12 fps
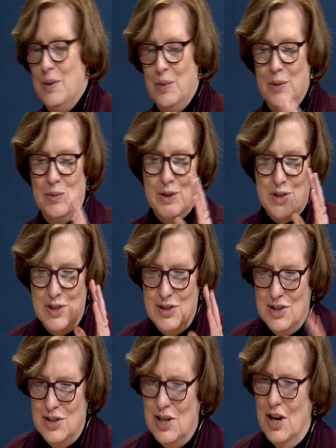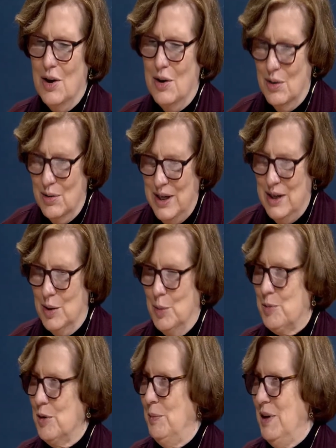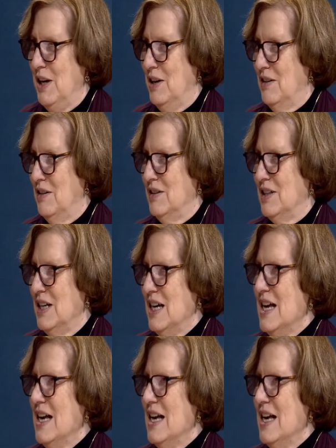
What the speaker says: We were so ill prepared.